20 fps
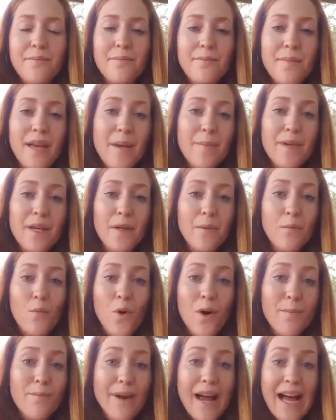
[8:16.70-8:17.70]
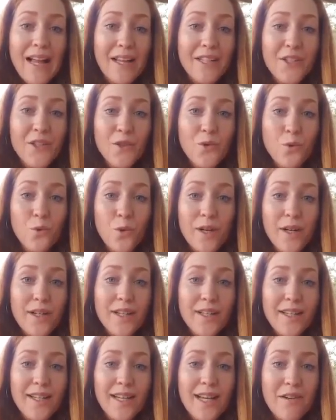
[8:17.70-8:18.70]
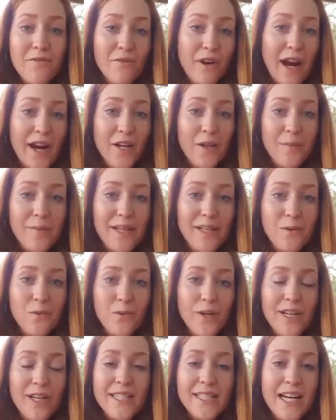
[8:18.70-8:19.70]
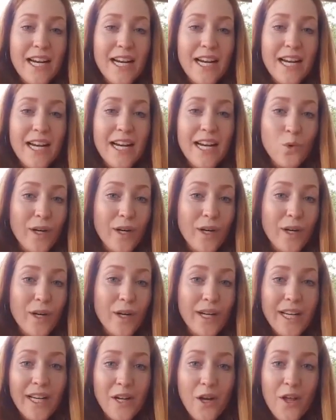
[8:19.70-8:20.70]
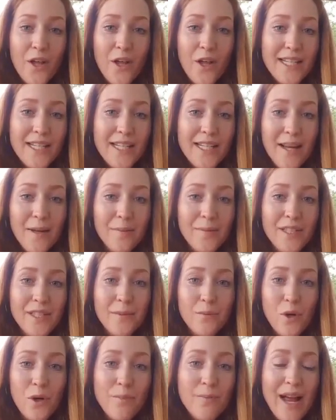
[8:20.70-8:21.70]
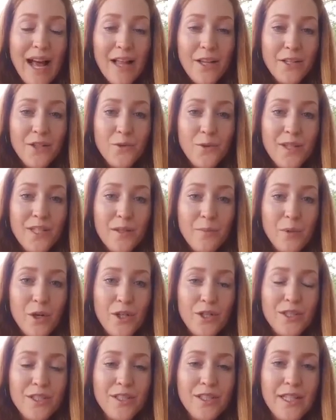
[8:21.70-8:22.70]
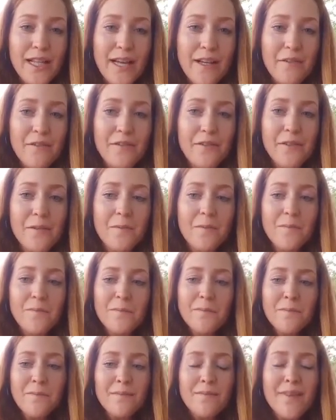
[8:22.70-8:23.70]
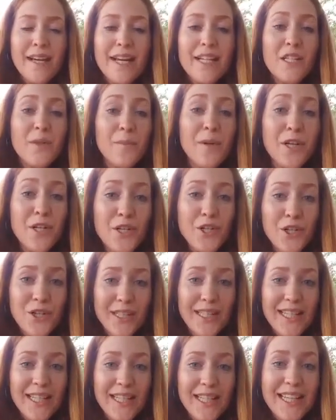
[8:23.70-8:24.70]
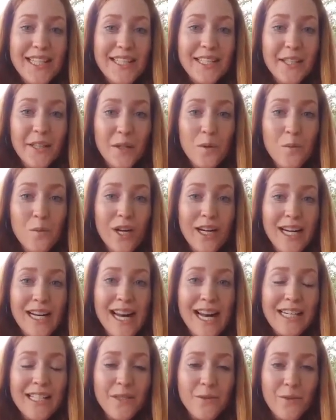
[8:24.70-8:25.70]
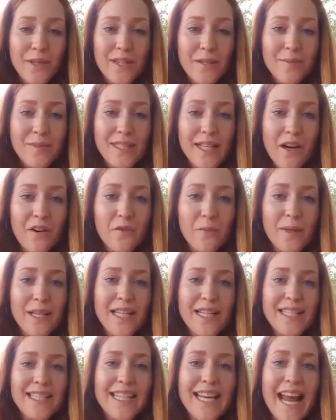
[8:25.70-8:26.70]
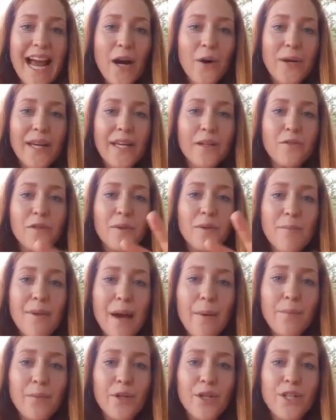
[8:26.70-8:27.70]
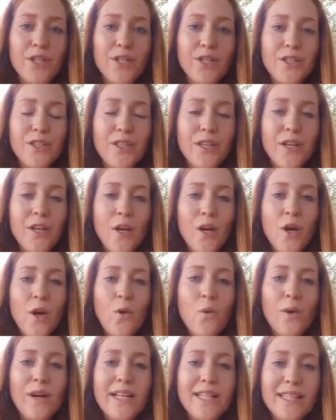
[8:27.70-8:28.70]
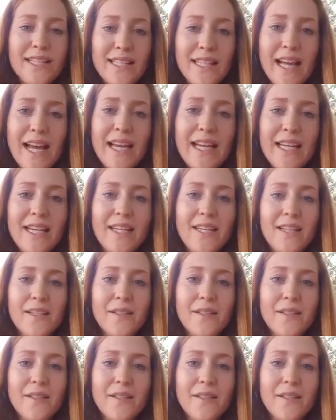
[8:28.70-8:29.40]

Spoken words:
maybe a more balanced work environment where he's not just working all the time. It's more balanced with his personal life. And spiritually, he's a little more connected with himself, because now he remembers what it's like